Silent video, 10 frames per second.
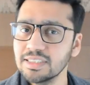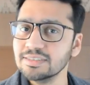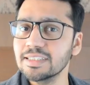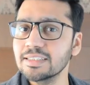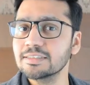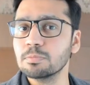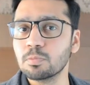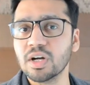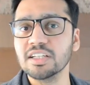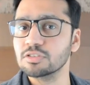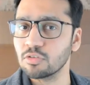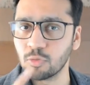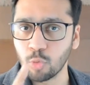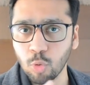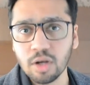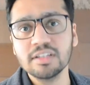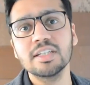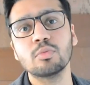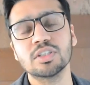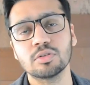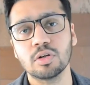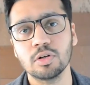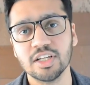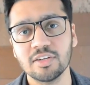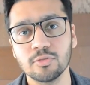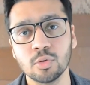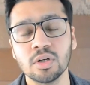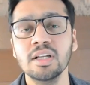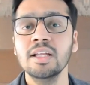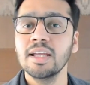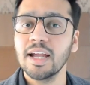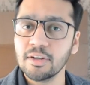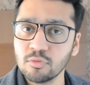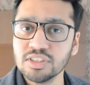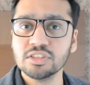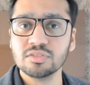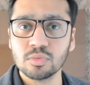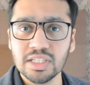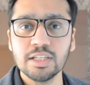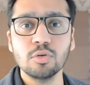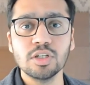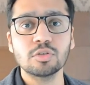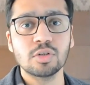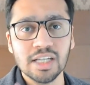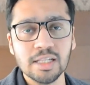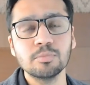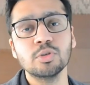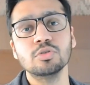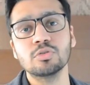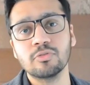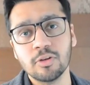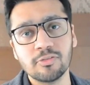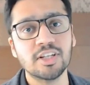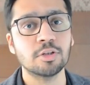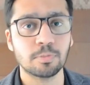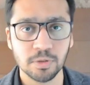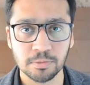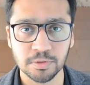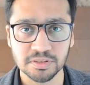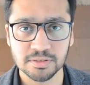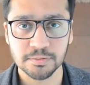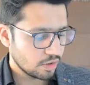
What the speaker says: This is the price of quality what you are looking for, and which is really going to help you to fulfill your purpose.